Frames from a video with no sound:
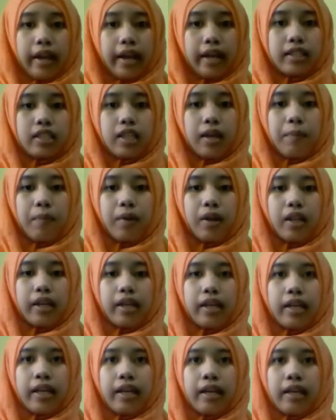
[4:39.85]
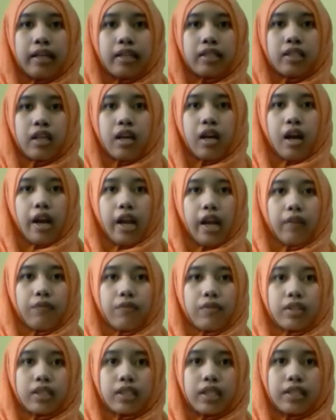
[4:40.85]
Example is
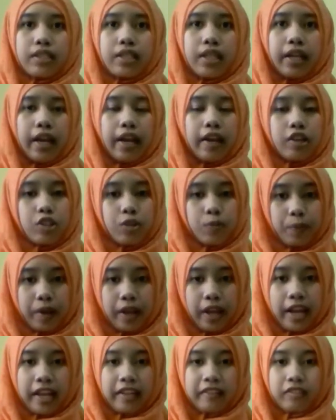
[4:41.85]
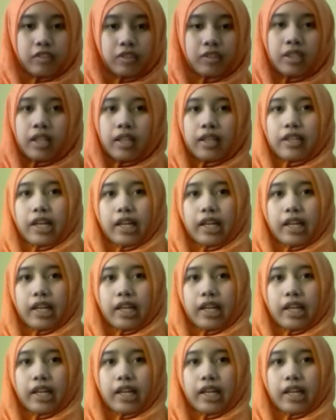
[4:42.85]
advertising expense,